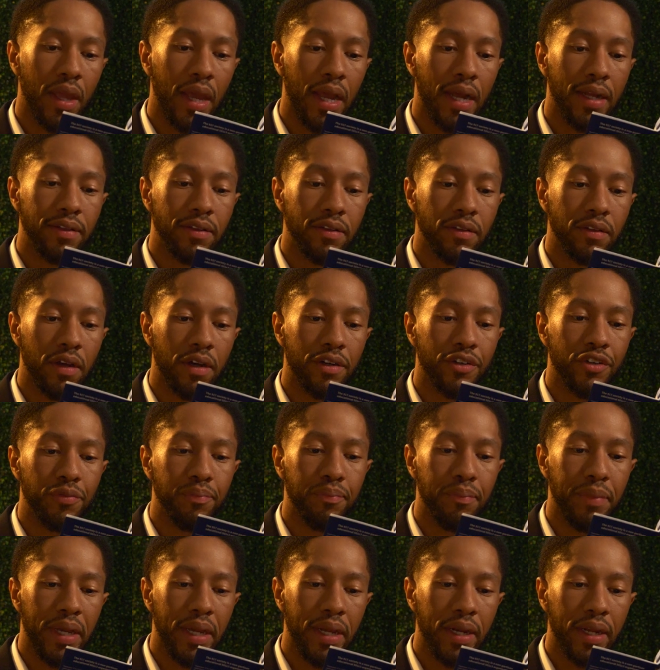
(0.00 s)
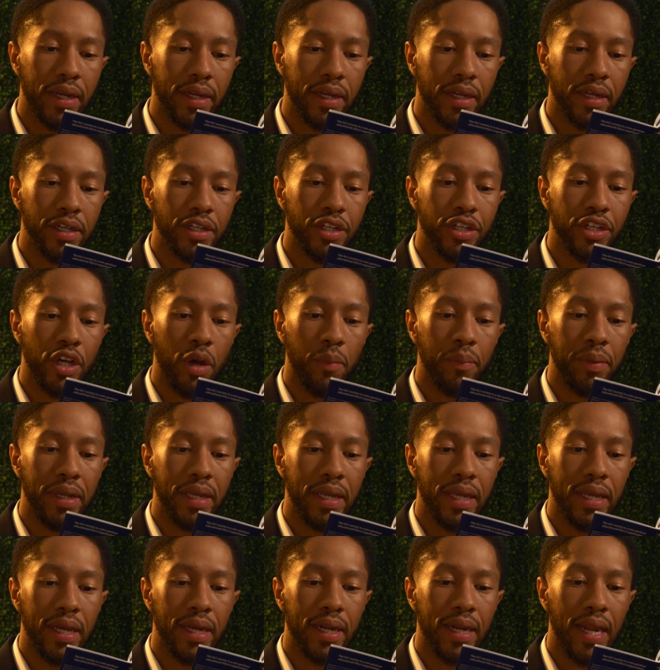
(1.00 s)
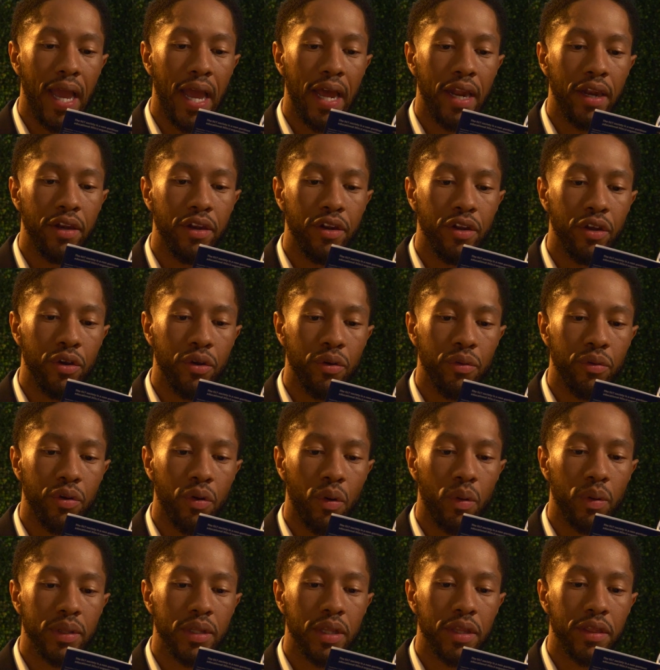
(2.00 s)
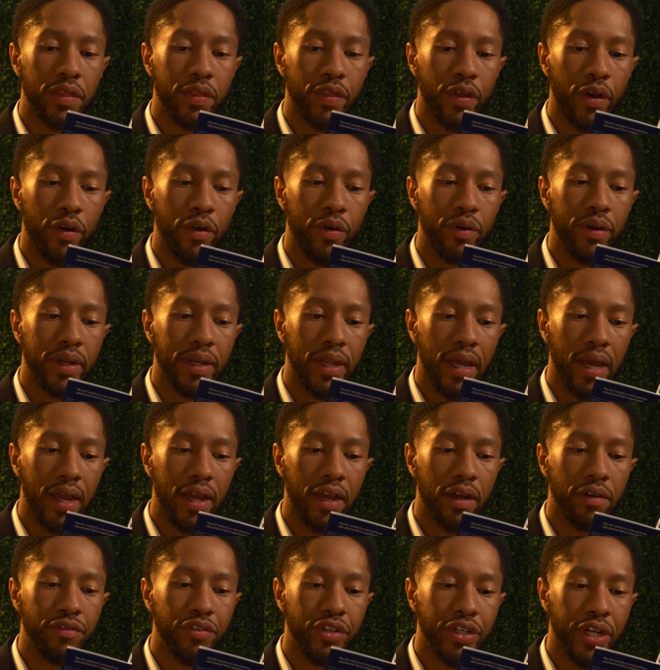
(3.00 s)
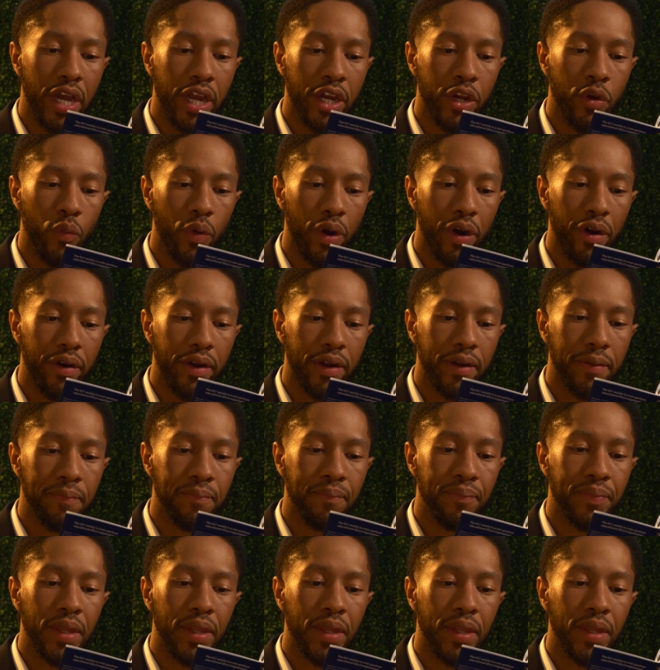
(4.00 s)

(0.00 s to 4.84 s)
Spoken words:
and such meeting shall begin at noon on the 3rd day of January,